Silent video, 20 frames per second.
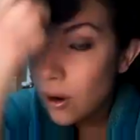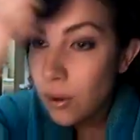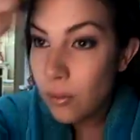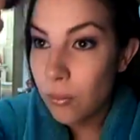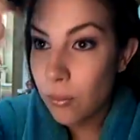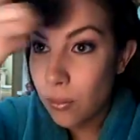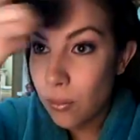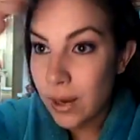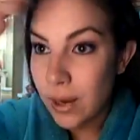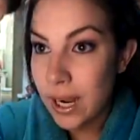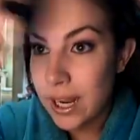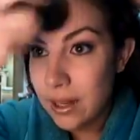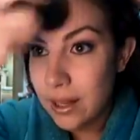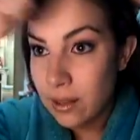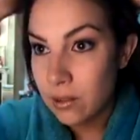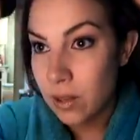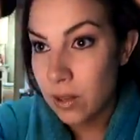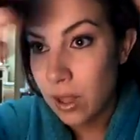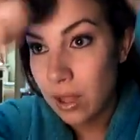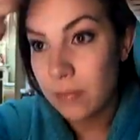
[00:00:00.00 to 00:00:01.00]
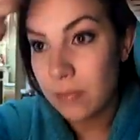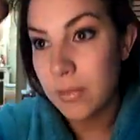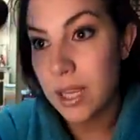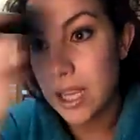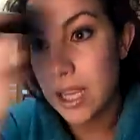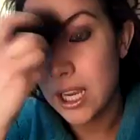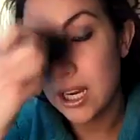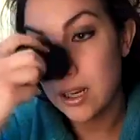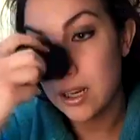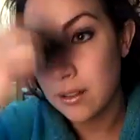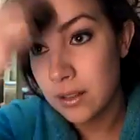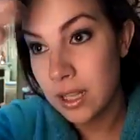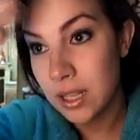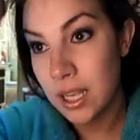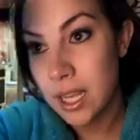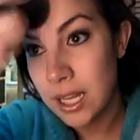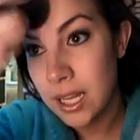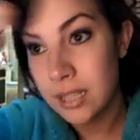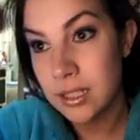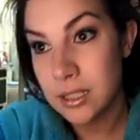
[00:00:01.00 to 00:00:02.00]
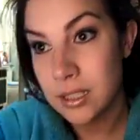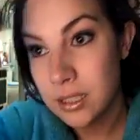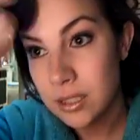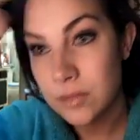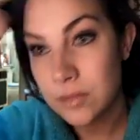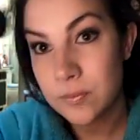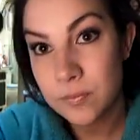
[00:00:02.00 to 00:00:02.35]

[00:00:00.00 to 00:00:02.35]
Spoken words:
go right along my hairline.